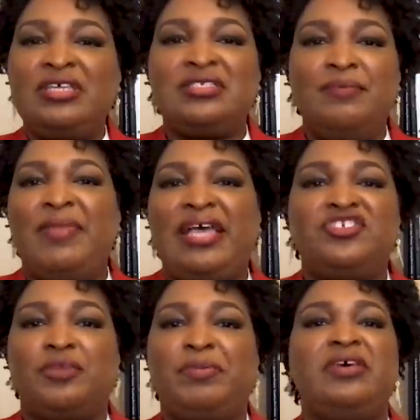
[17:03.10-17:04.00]
isn't a
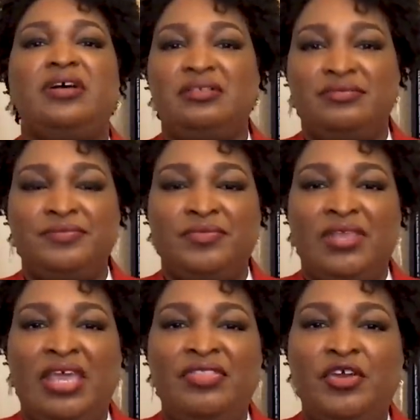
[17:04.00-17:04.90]
magic pill,
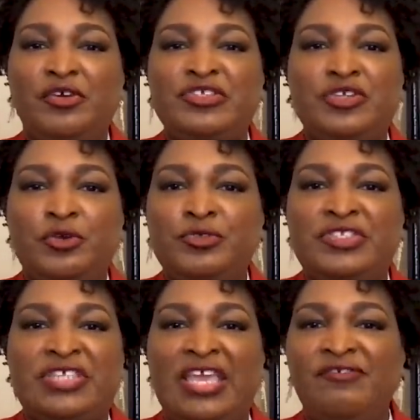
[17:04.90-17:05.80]
and there is no
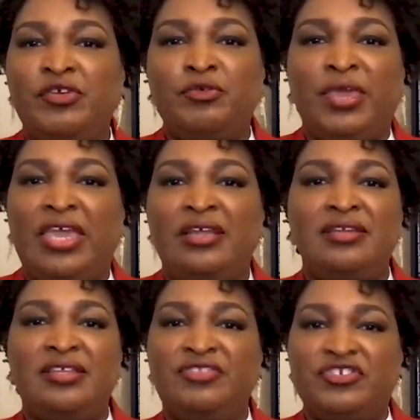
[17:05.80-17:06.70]
savior
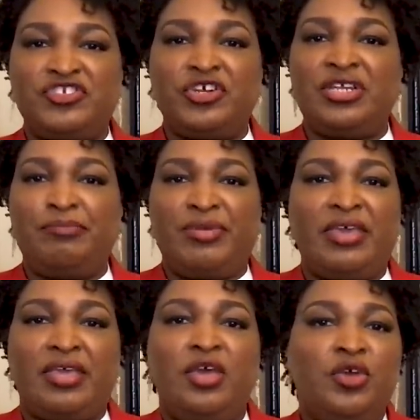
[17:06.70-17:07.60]
candidate that you're going to
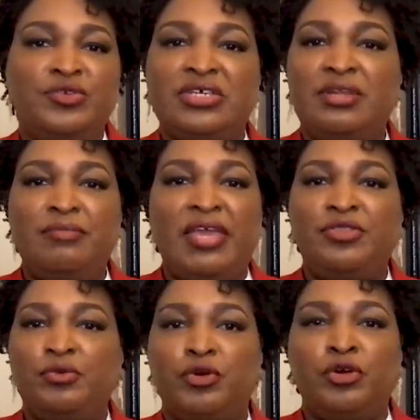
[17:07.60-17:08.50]
pick who's going to
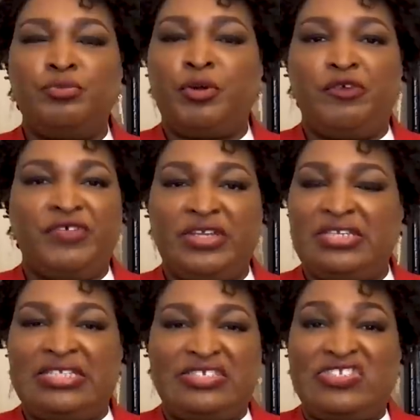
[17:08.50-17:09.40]
make the world
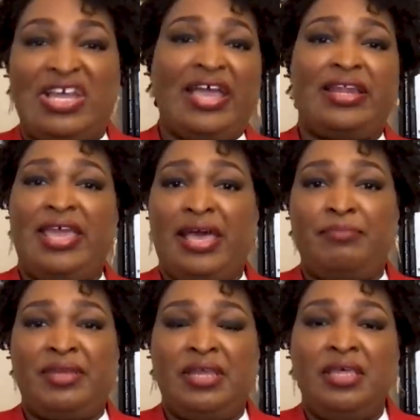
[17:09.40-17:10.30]
perfect. It's just not going to
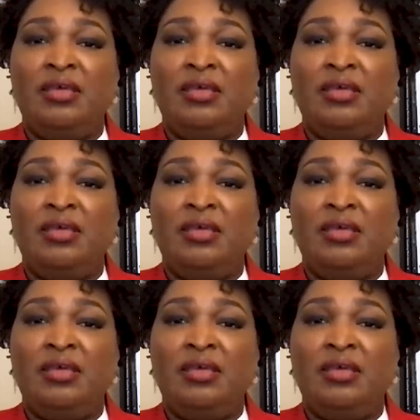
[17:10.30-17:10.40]
happen.